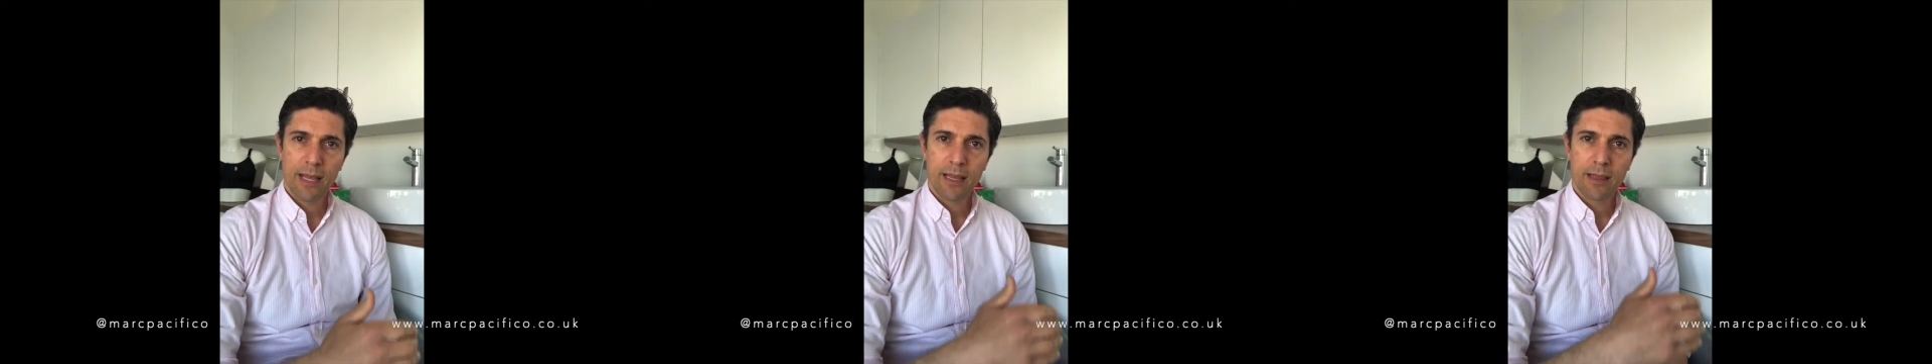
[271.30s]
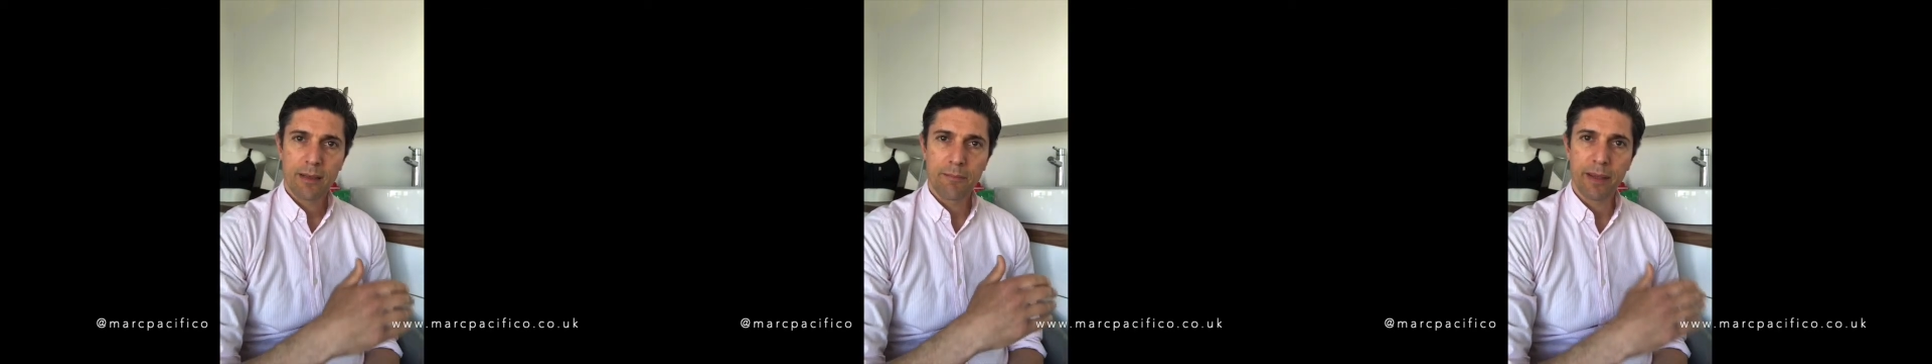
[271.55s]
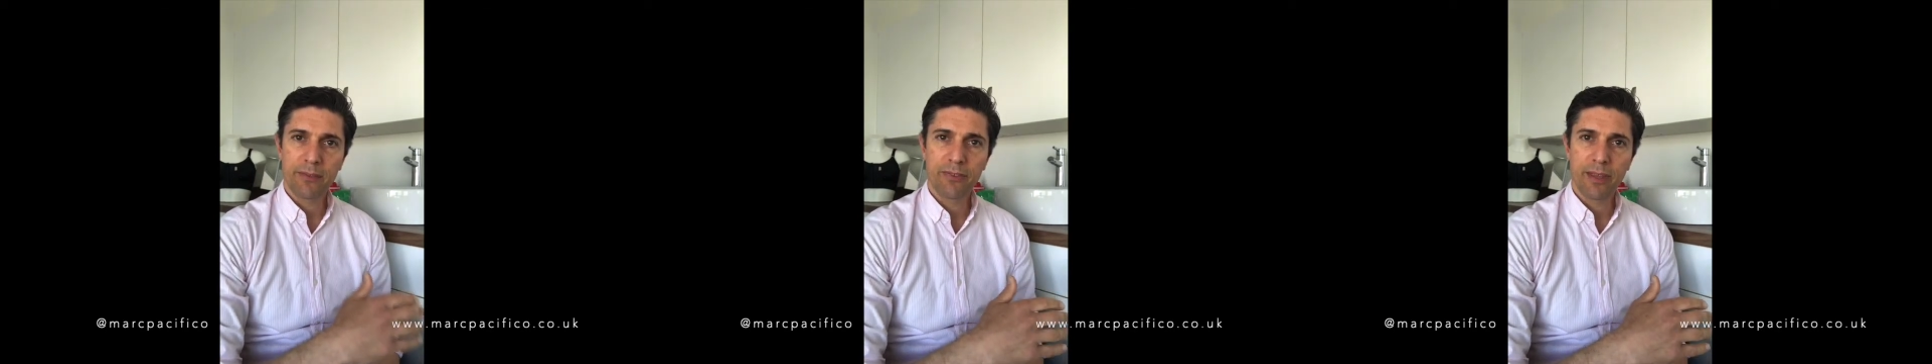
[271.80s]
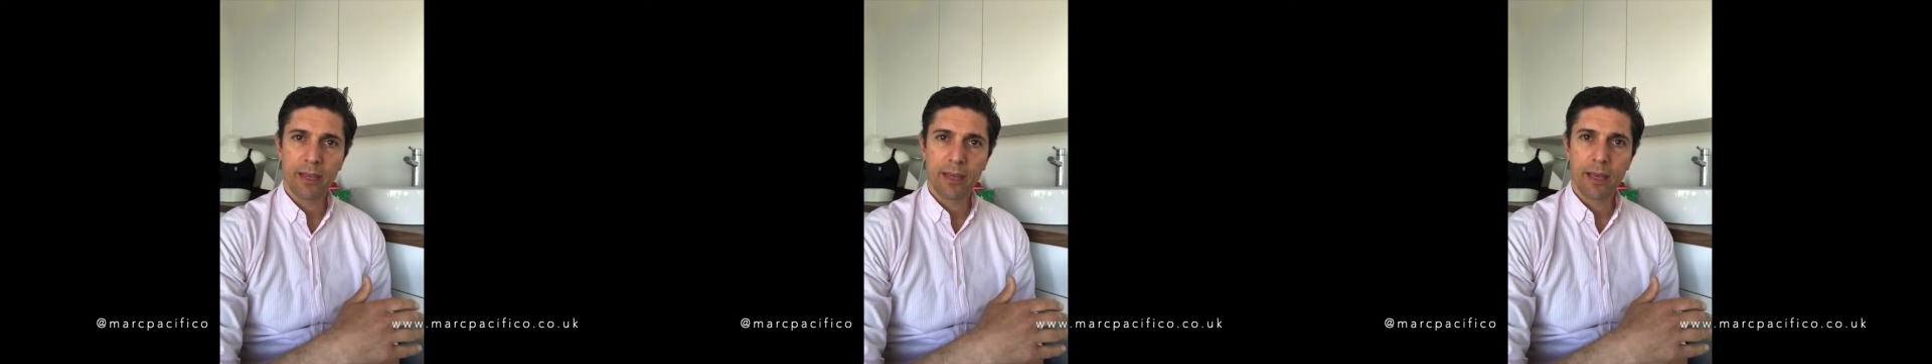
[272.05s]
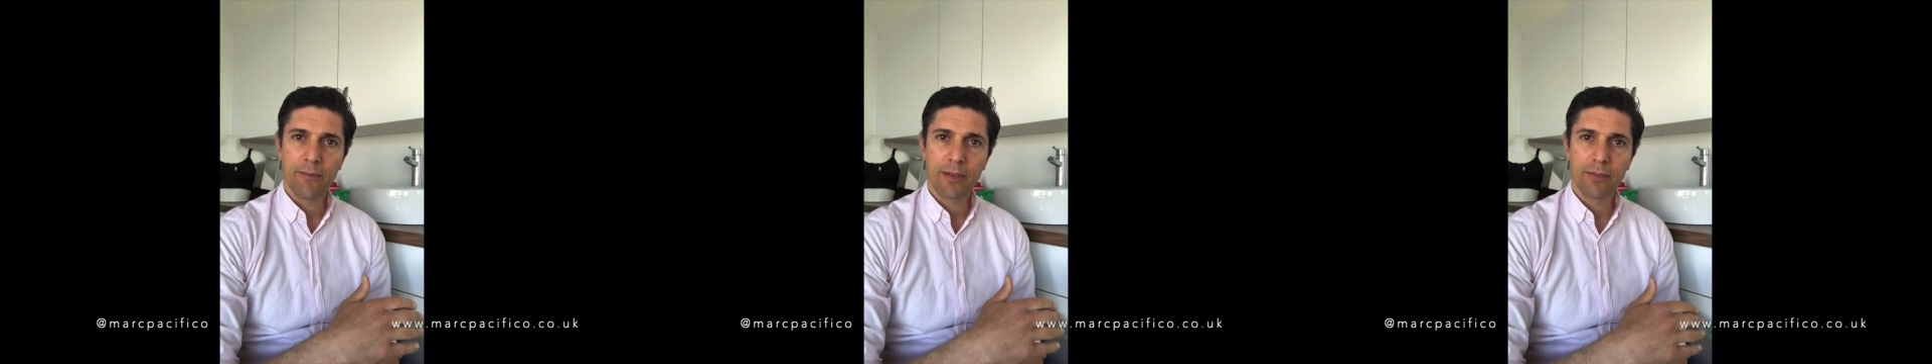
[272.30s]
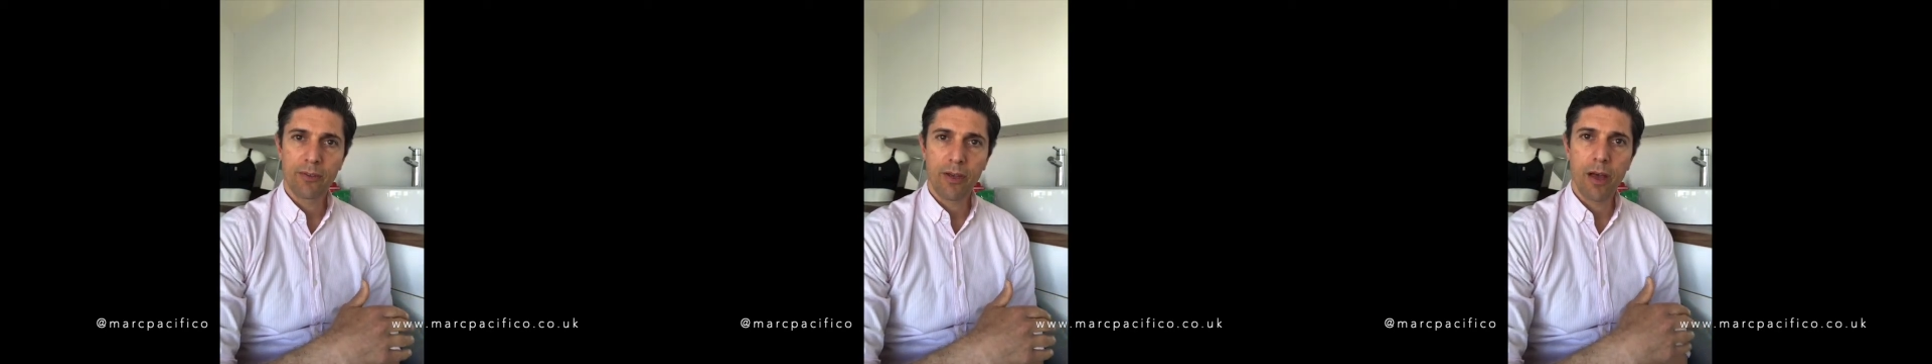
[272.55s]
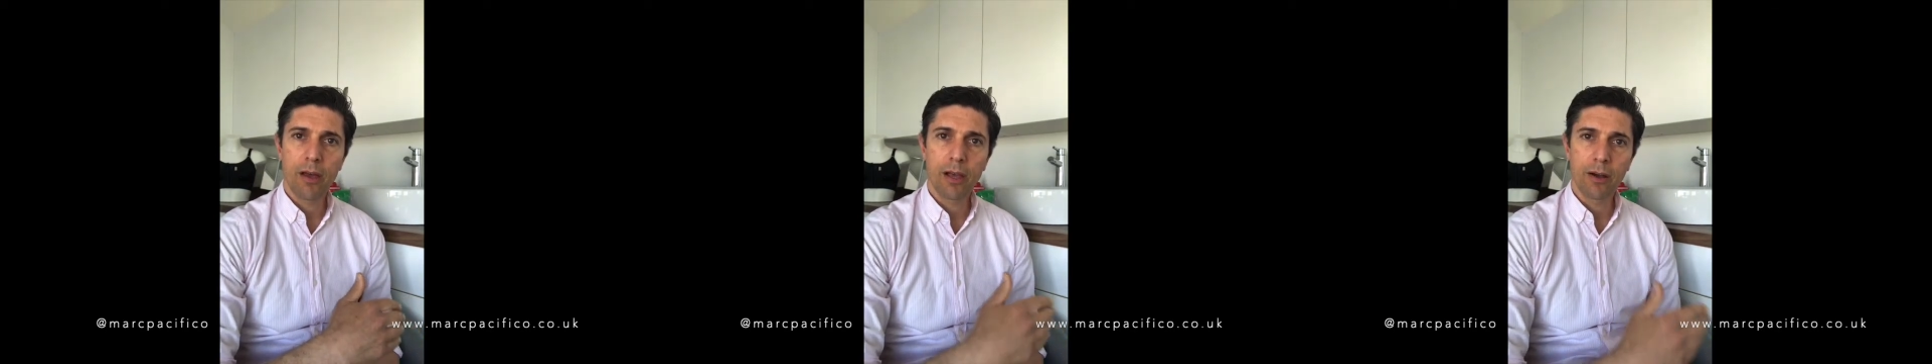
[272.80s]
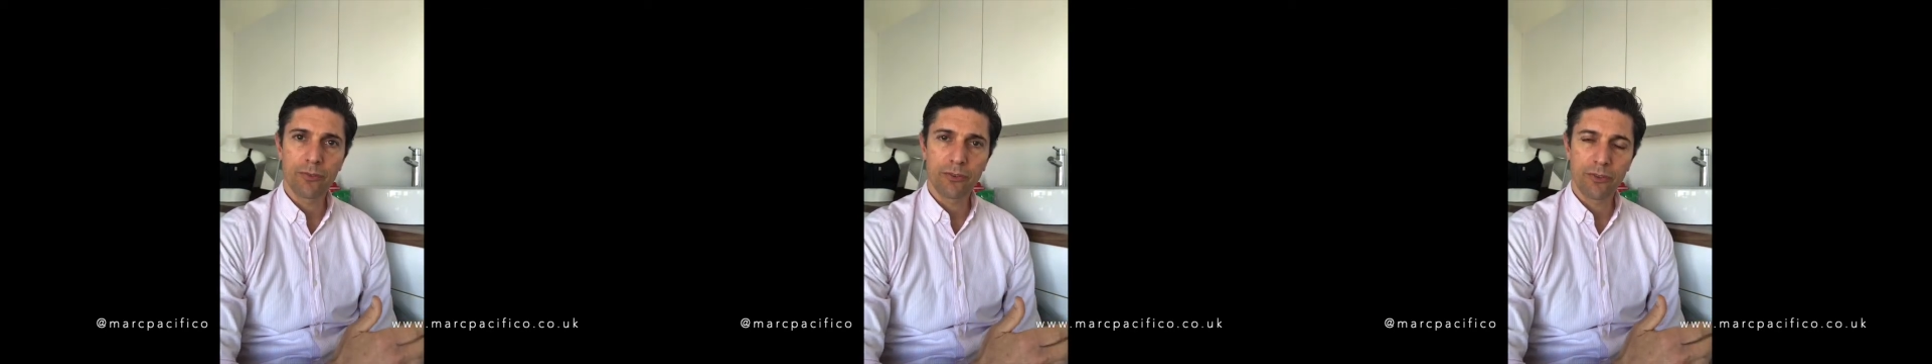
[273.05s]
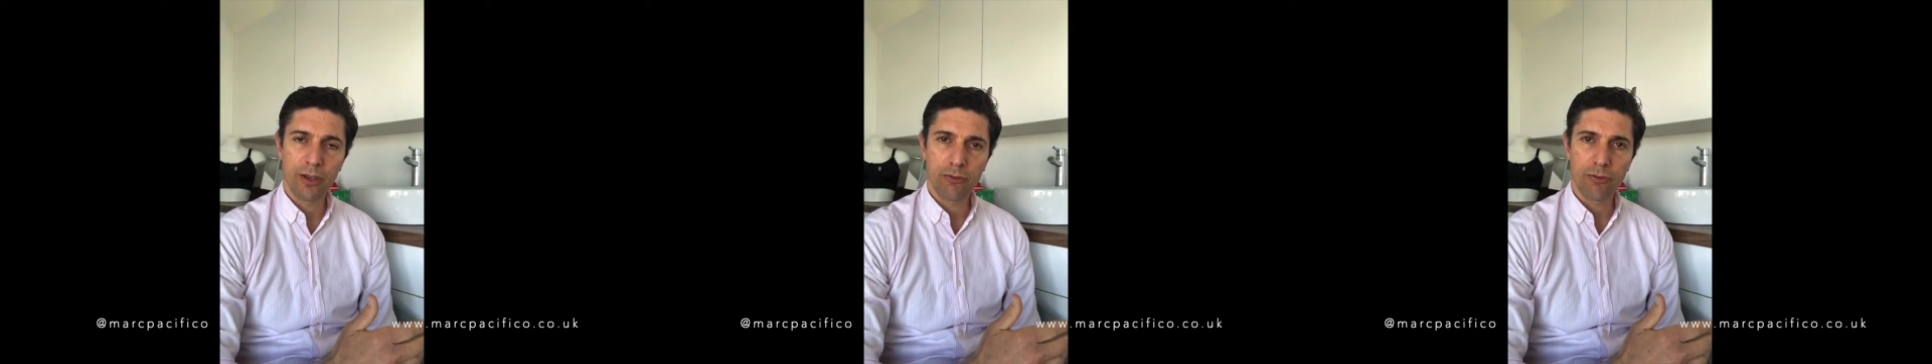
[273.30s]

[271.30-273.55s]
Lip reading: The best thing, if it's early after surgery,